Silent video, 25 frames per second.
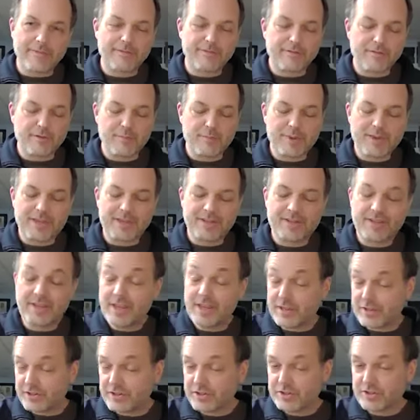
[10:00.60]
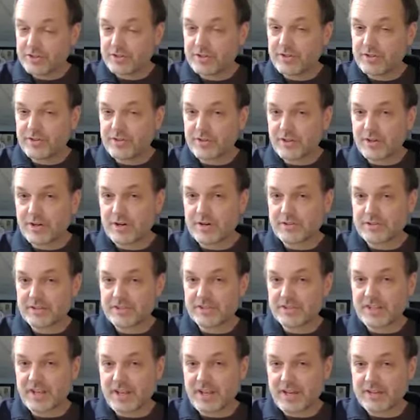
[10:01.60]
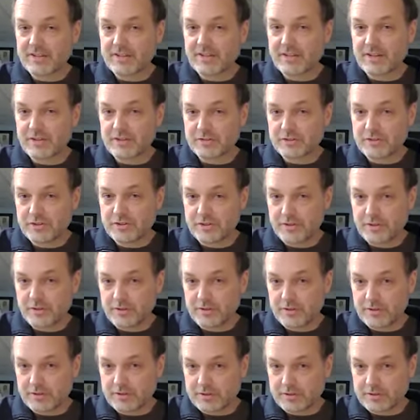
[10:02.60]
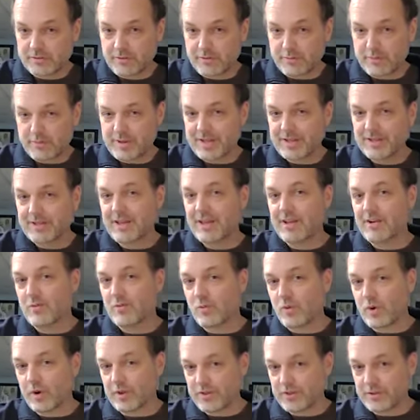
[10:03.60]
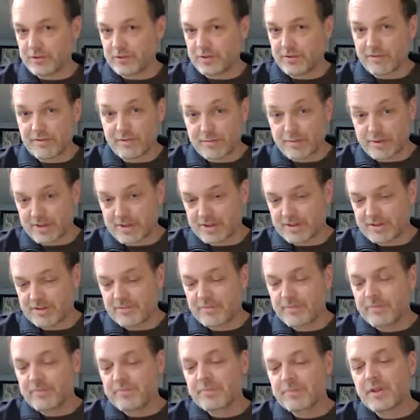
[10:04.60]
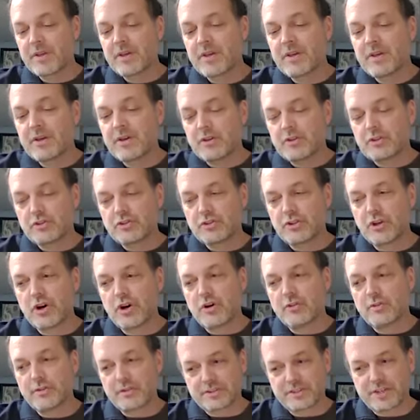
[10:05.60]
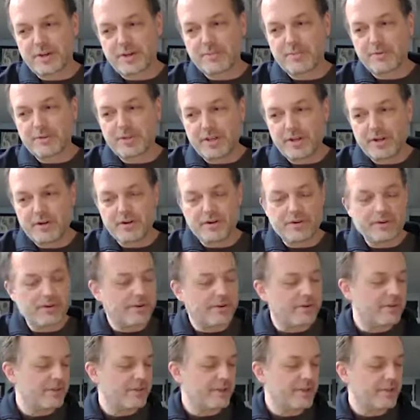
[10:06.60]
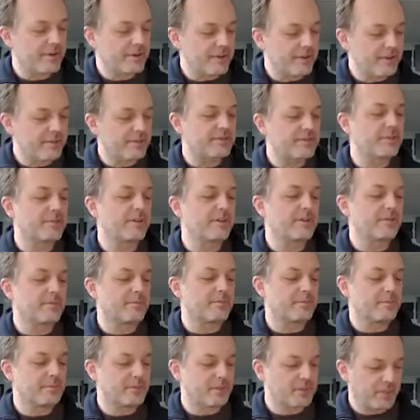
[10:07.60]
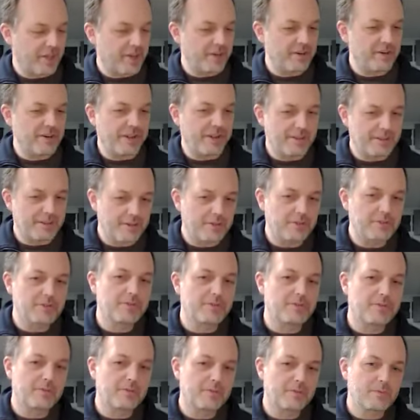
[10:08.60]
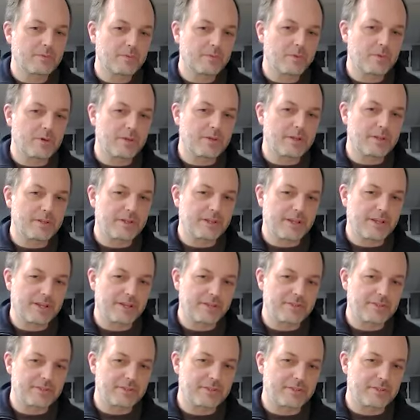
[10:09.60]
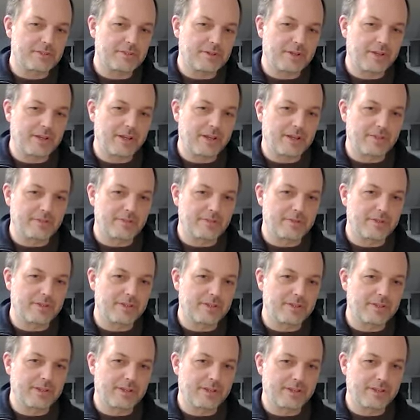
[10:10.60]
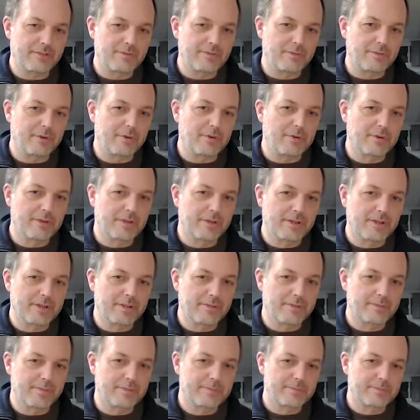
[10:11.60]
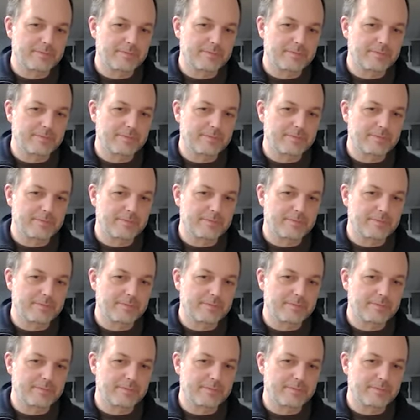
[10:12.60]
of a beat each. They're 2/3 of a beat and 1/3 of a beat. So, for example, here is standard eighth notes. 1 and 2 and 3 and 4 and